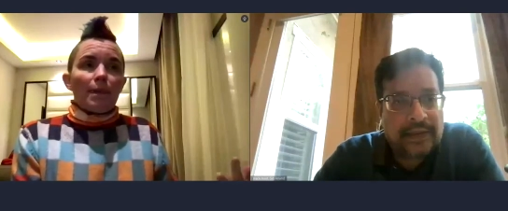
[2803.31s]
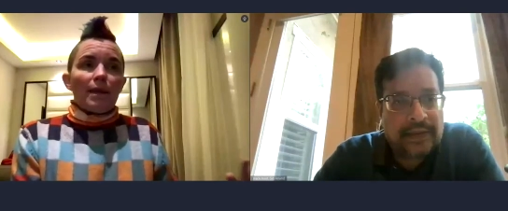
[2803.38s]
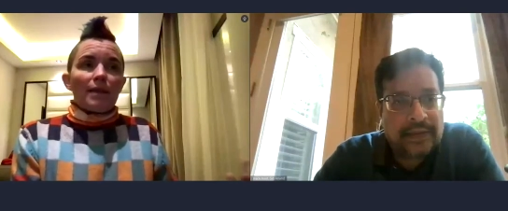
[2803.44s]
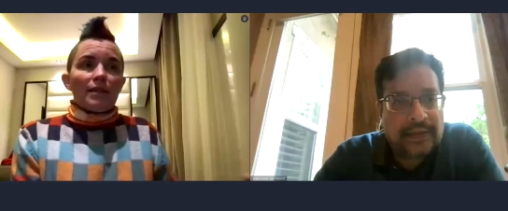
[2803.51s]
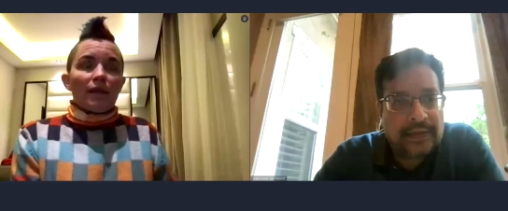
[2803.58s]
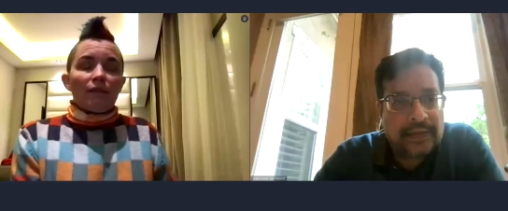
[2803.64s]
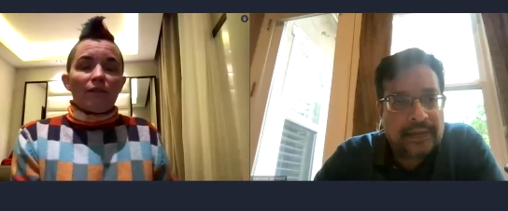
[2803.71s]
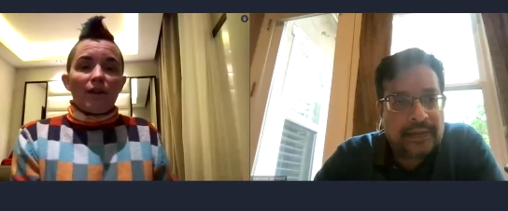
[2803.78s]

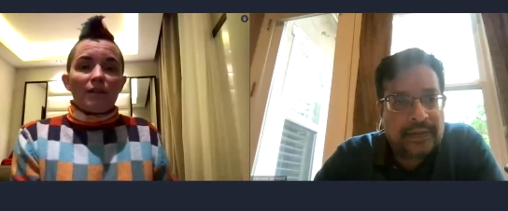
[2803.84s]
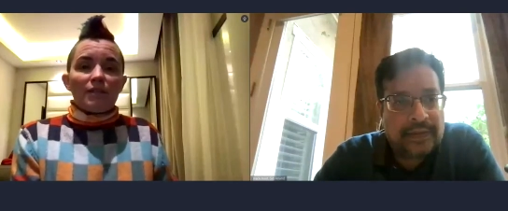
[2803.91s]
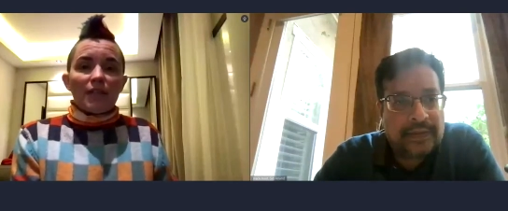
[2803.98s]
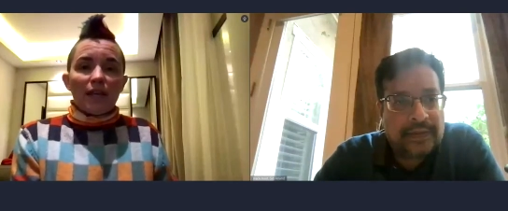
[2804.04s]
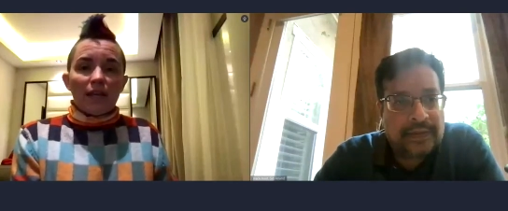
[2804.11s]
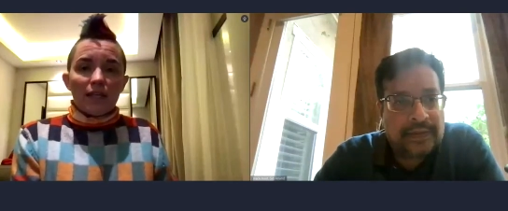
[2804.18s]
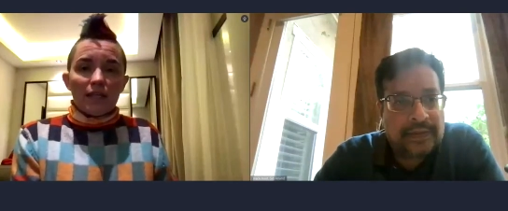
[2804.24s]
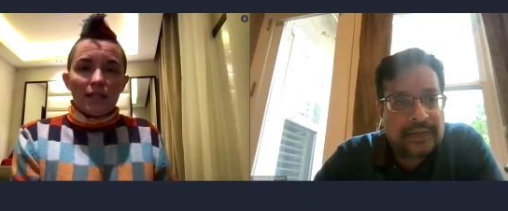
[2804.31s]
Speaker 1: it's like five
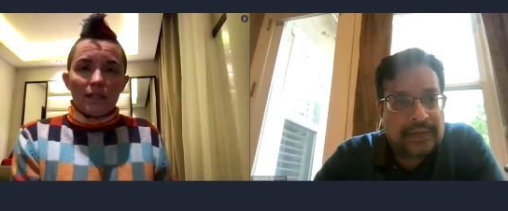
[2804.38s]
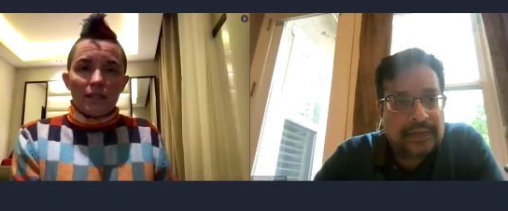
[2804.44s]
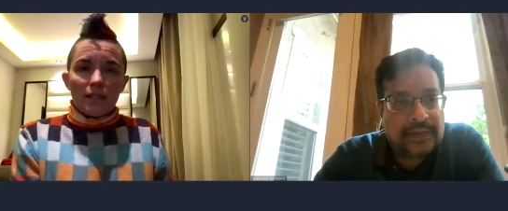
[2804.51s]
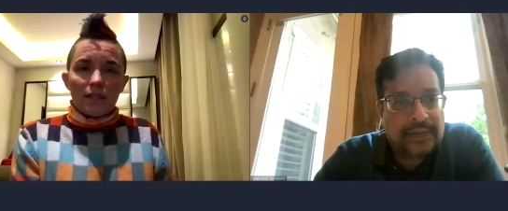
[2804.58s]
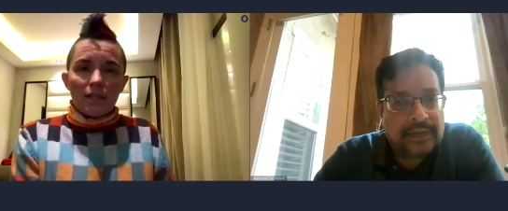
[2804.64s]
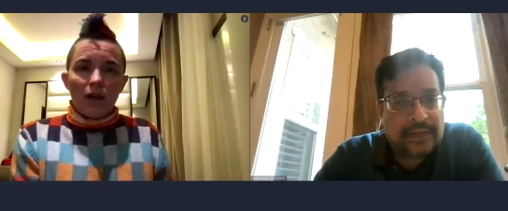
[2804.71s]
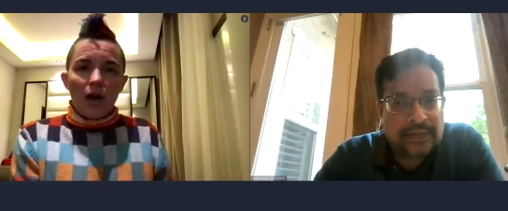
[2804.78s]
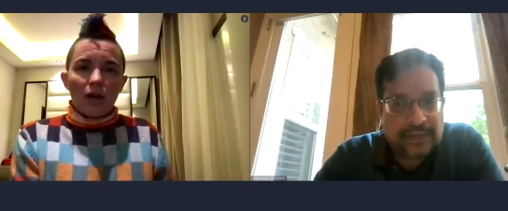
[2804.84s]

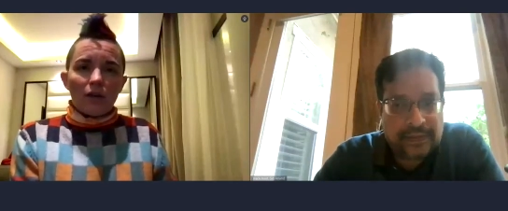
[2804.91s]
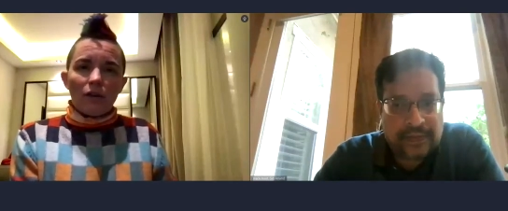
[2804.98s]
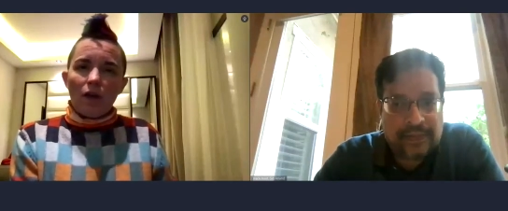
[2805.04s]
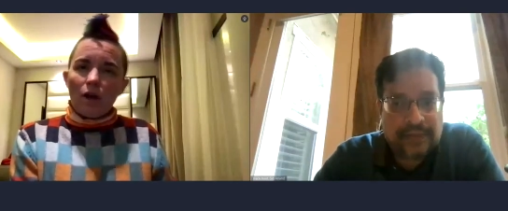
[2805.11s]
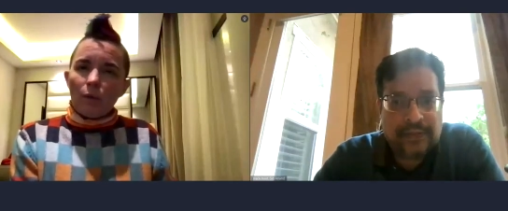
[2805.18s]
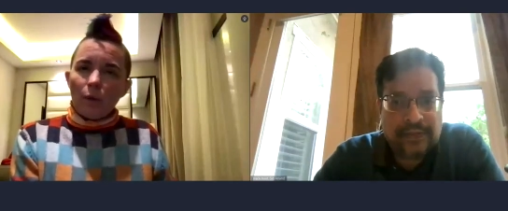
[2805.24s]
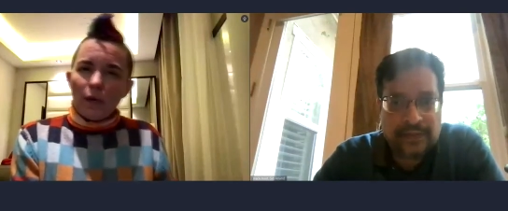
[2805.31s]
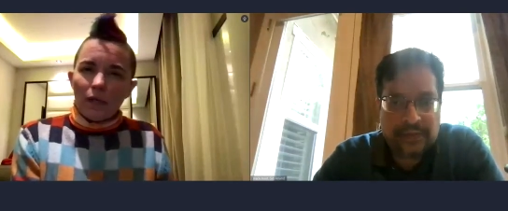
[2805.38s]
seconds on a
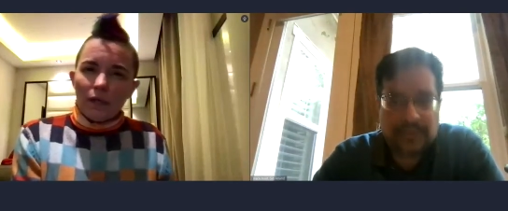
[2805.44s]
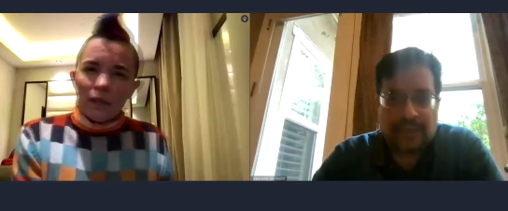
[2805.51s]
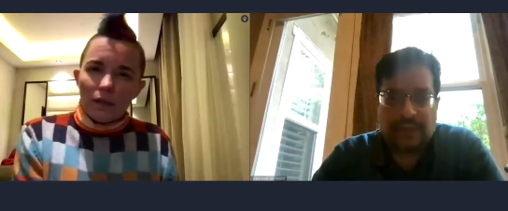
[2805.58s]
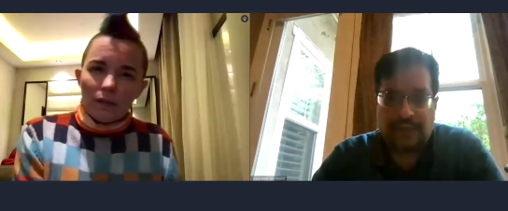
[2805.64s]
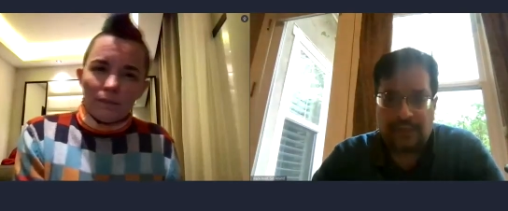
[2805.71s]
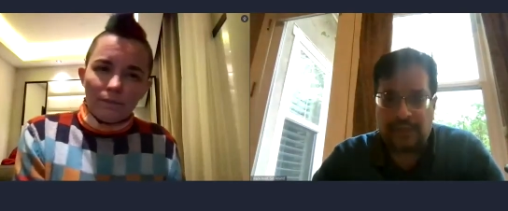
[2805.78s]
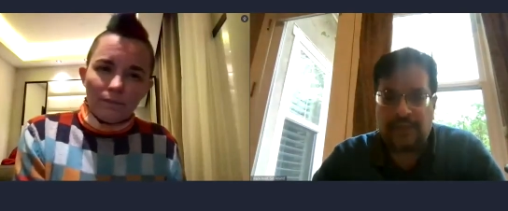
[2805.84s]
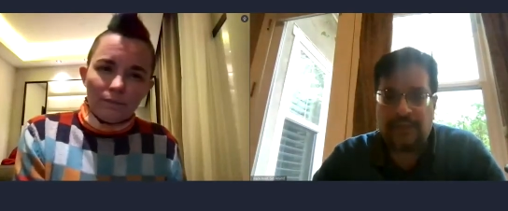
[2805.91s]
long one.
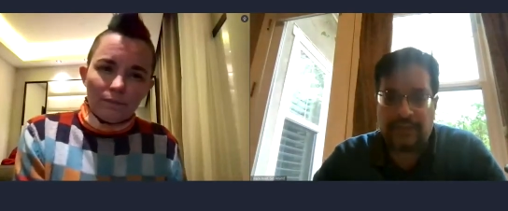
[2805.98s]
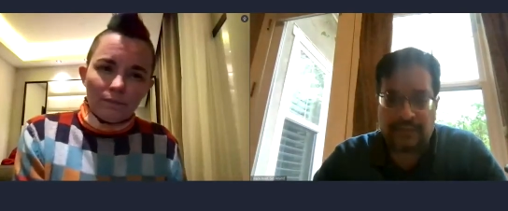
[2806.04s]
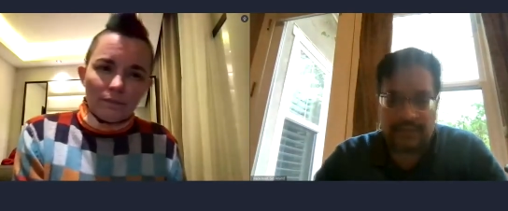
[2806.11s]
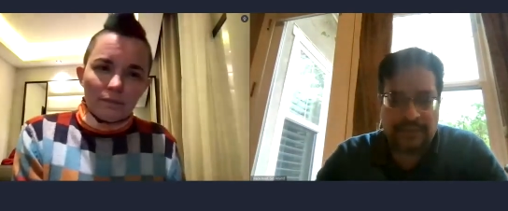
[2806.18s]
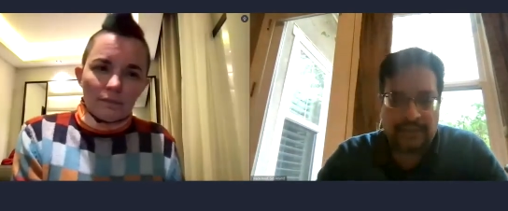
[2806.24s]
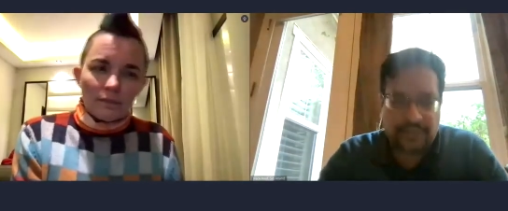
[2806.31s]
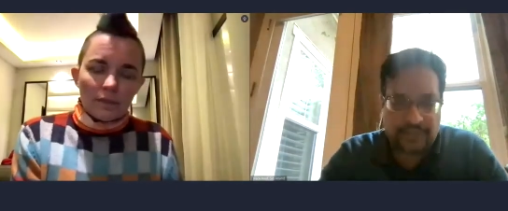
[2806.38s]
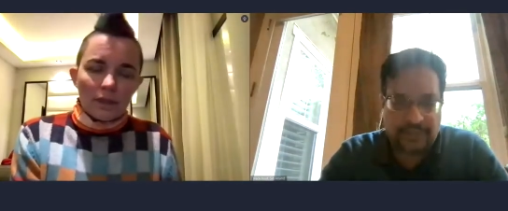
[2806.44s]

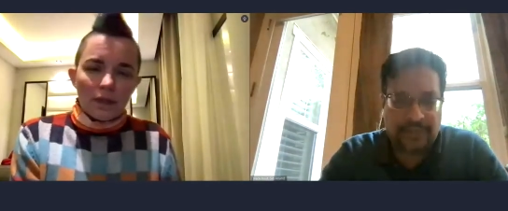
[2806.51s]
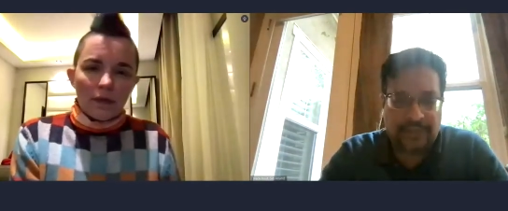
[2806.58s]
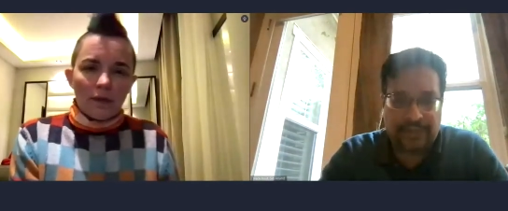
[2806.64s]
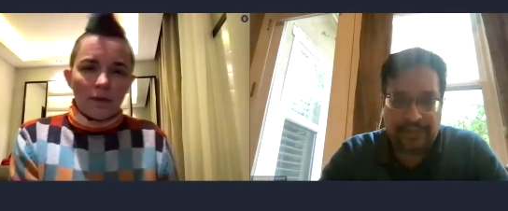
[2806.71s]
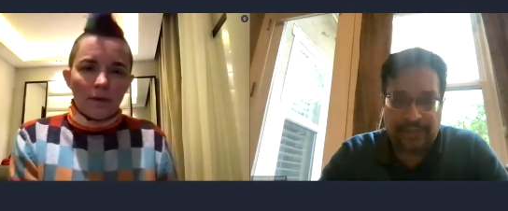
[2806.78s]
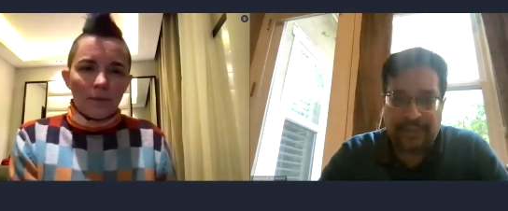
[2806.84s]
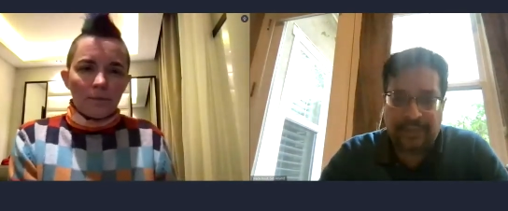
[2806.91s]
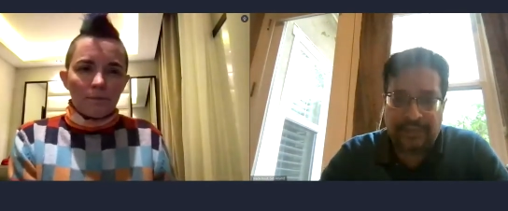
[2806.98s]
Mm.
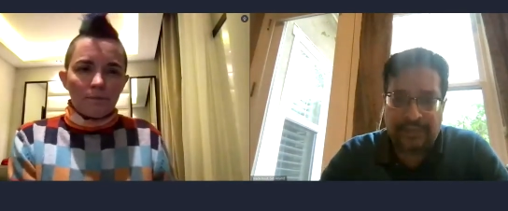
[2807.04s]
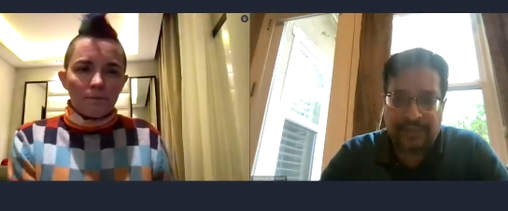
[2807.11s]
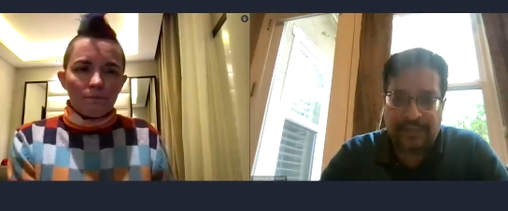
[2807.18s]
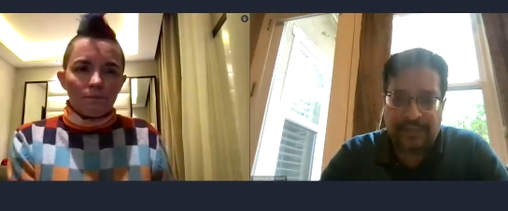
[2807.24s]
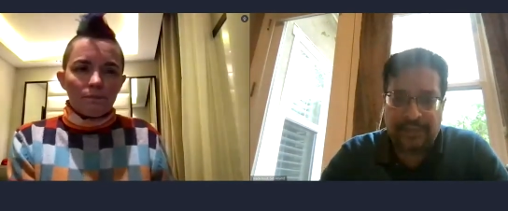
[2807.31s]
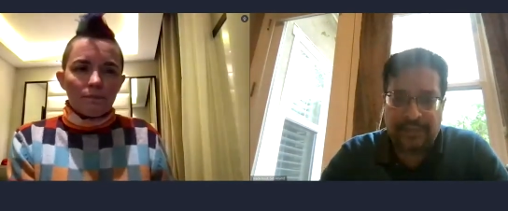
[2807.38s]
Um,